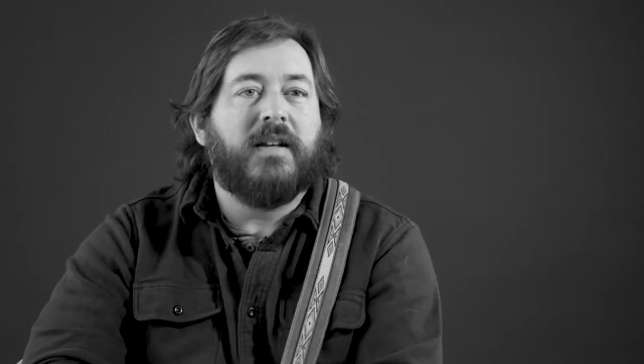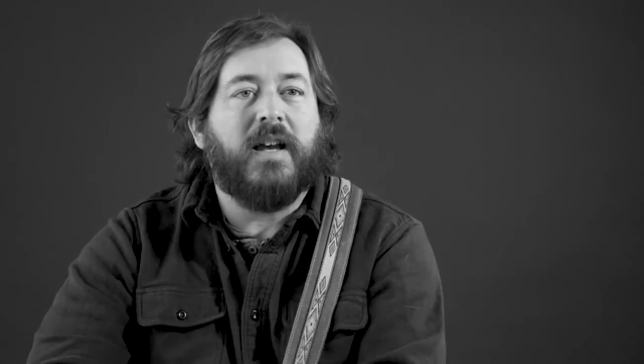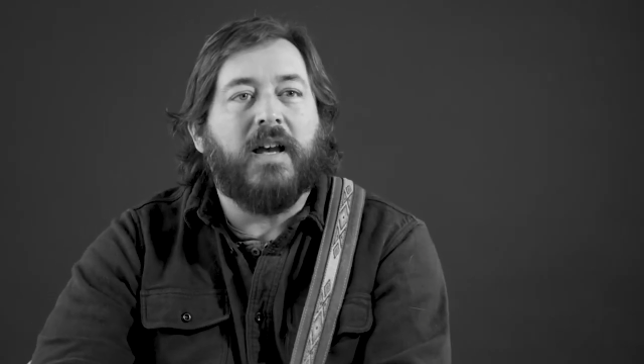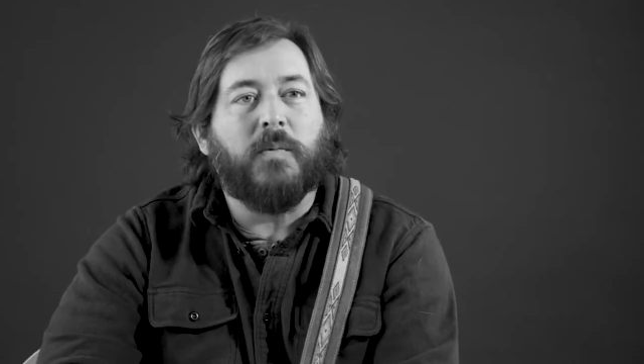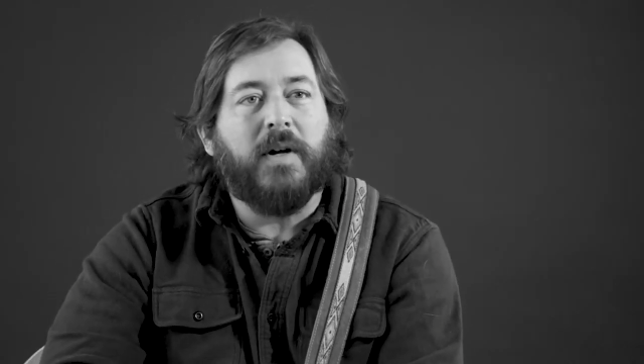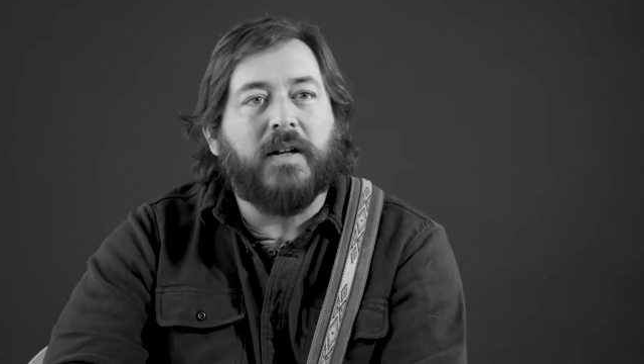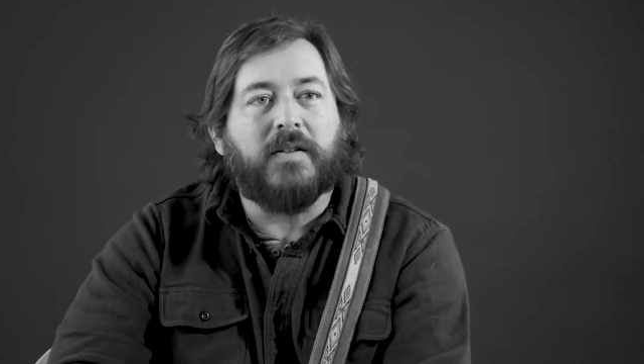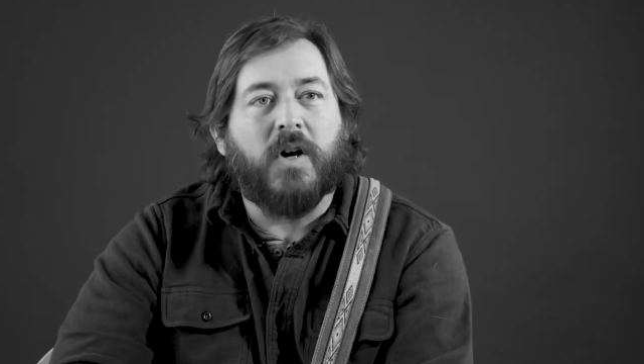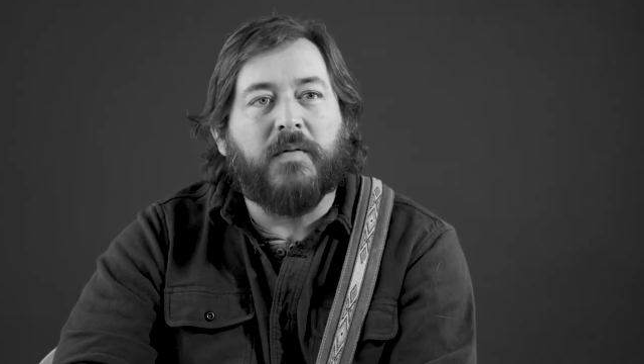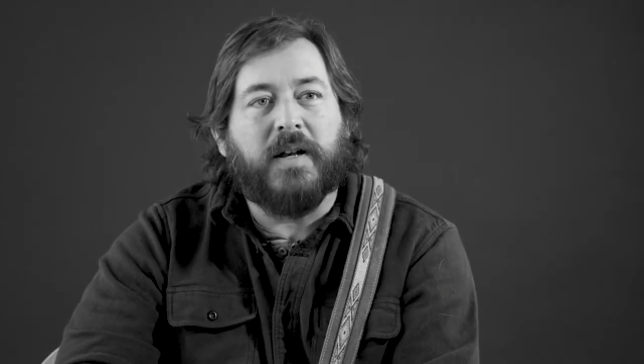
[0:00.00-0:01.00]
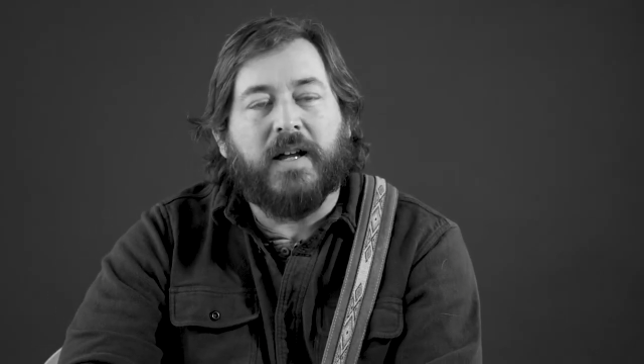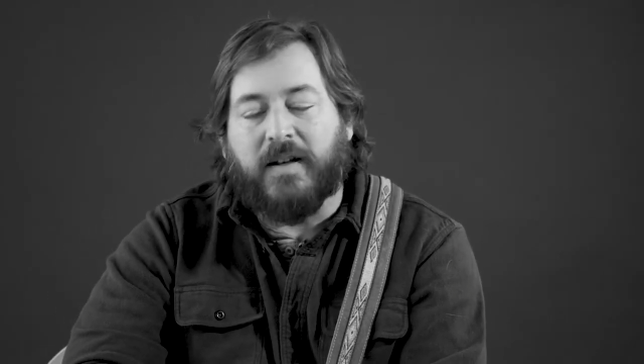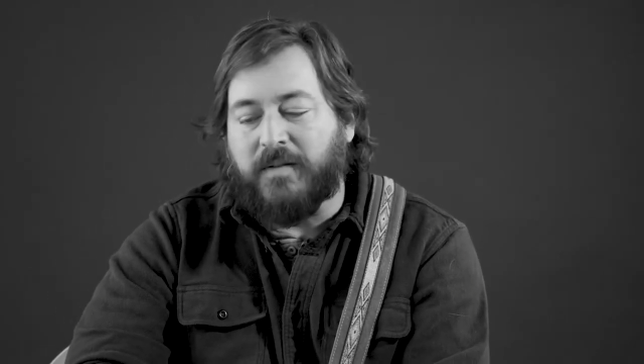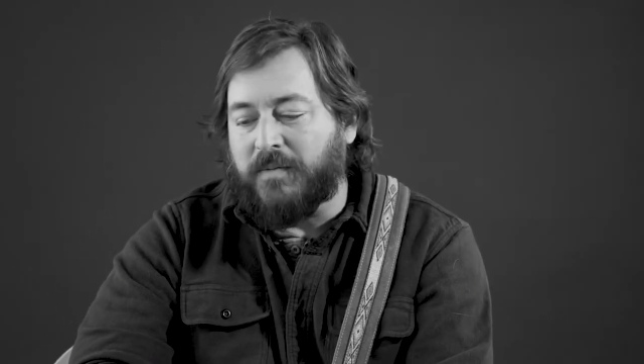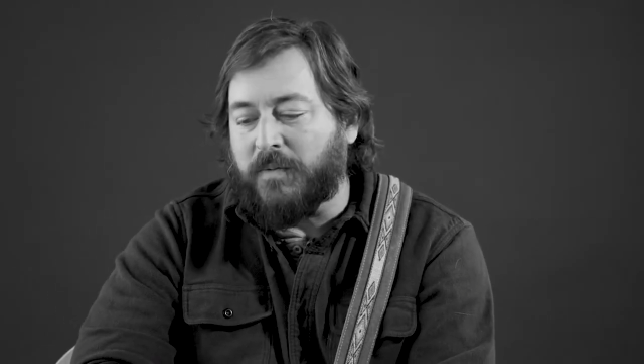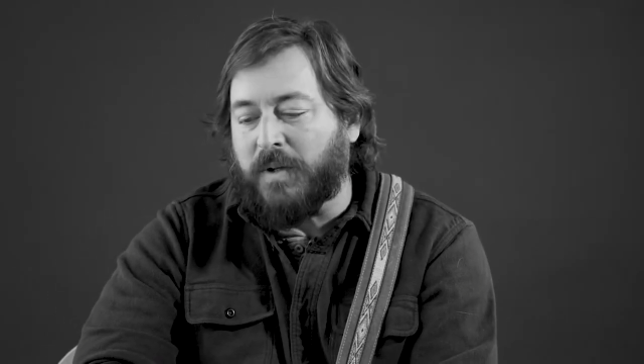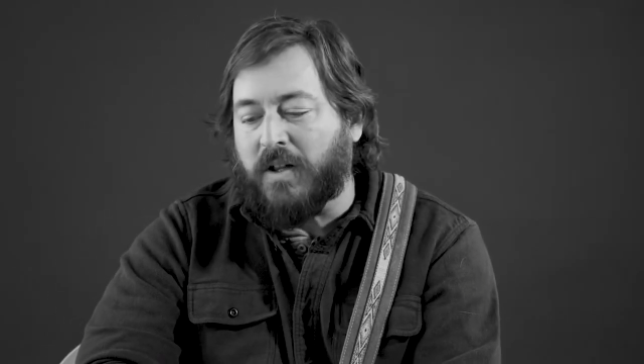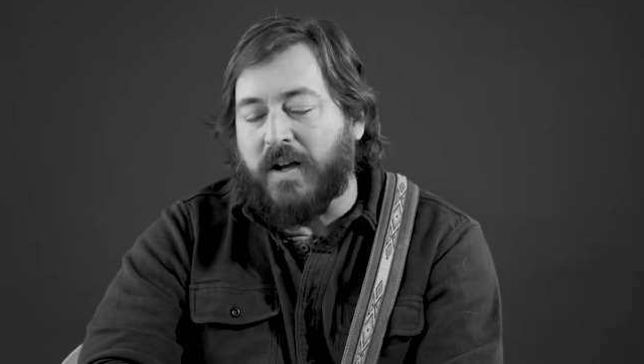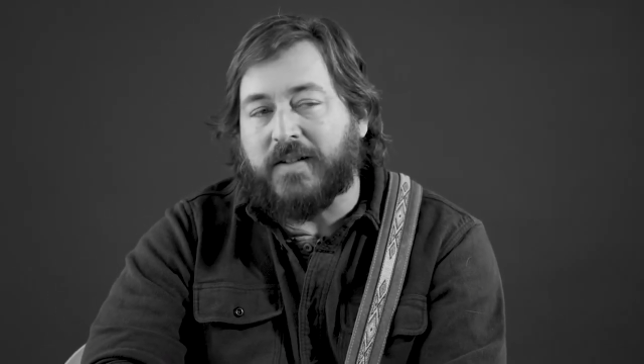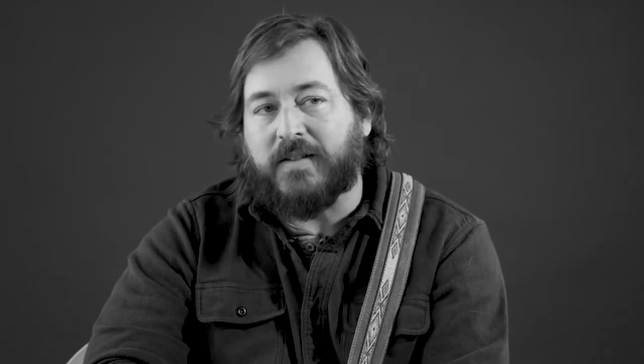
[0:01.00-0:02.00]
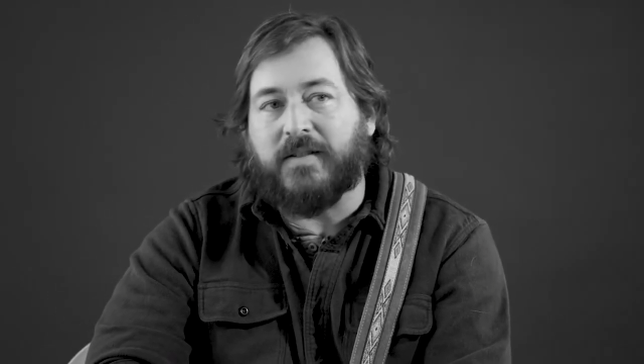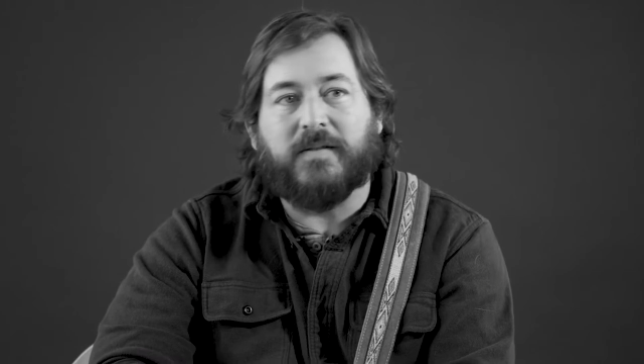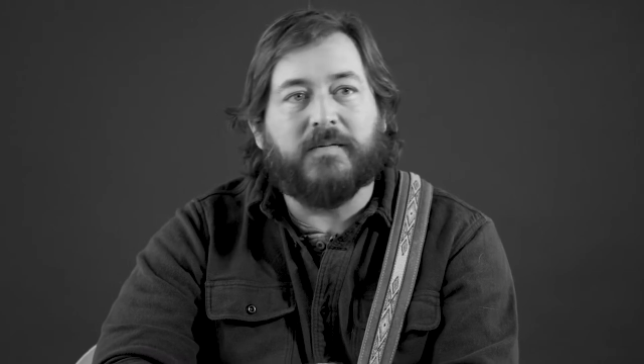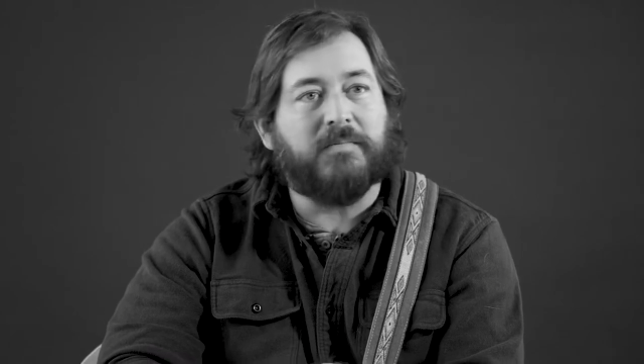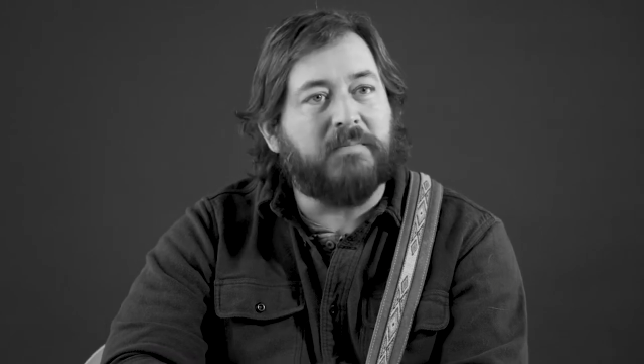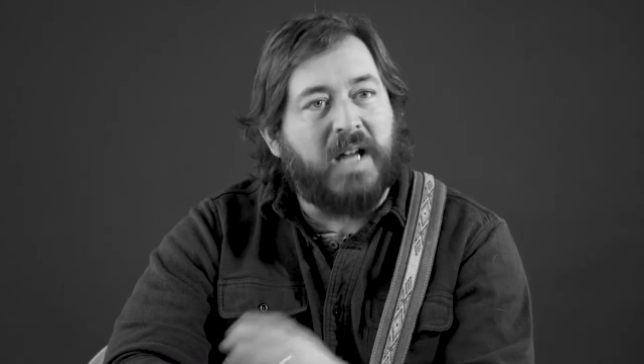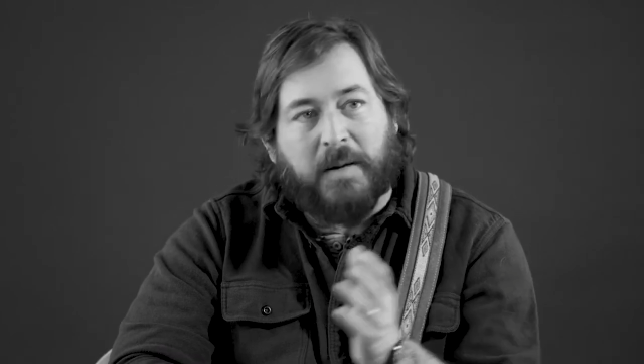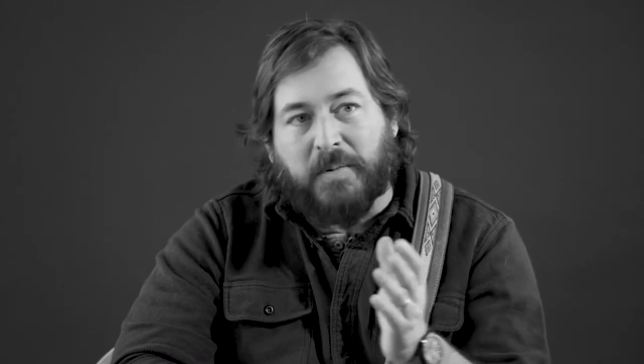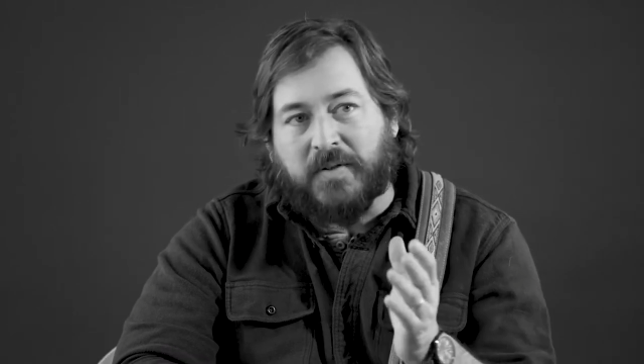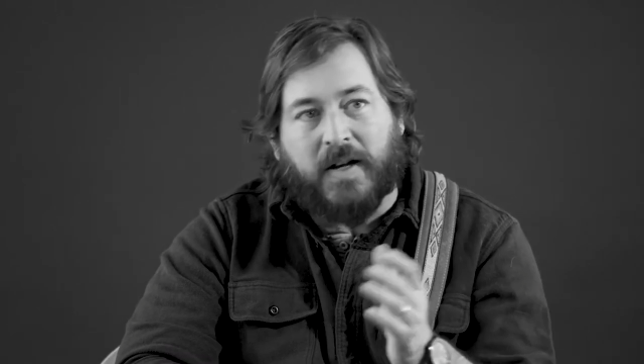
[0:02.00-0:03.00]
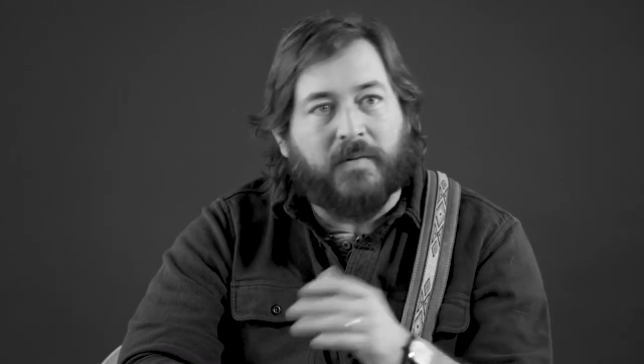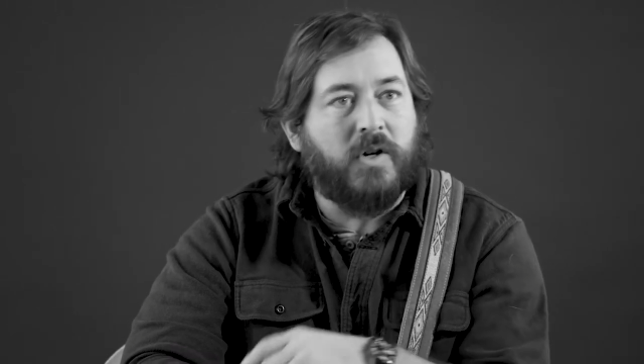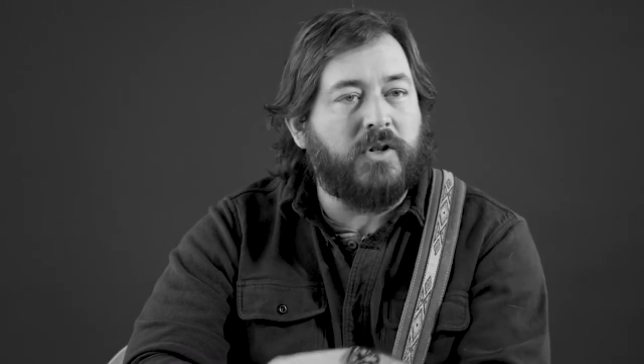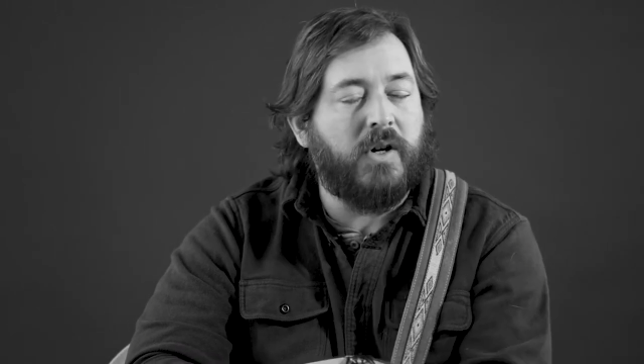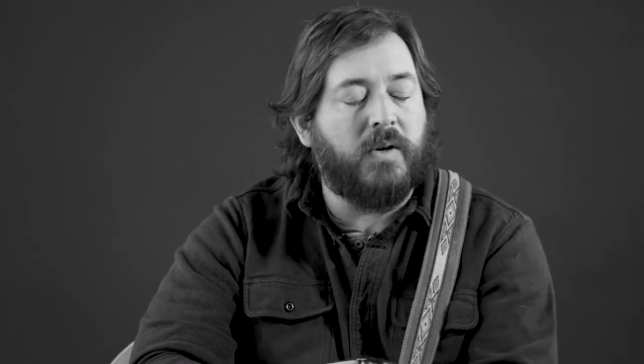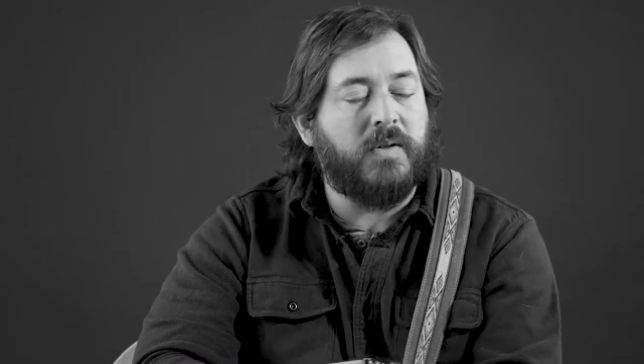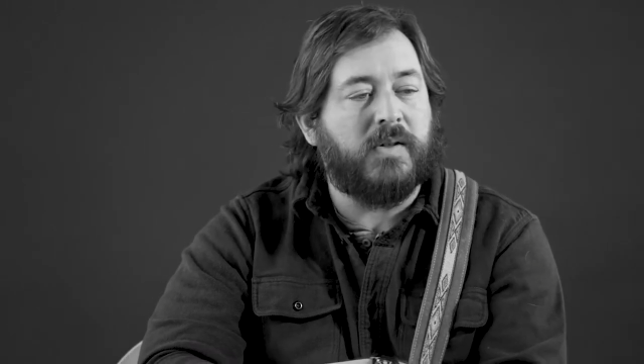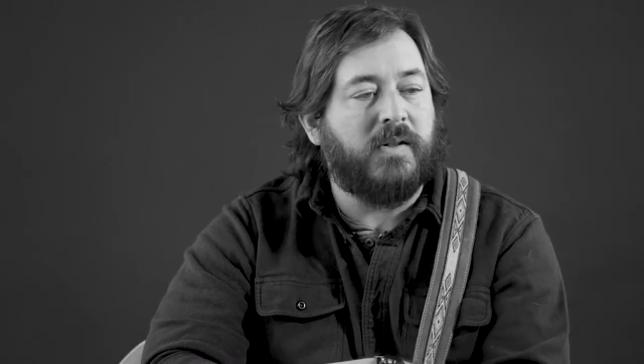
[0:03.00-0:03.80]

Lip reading: and when COVID hit, we lost 90% of our shows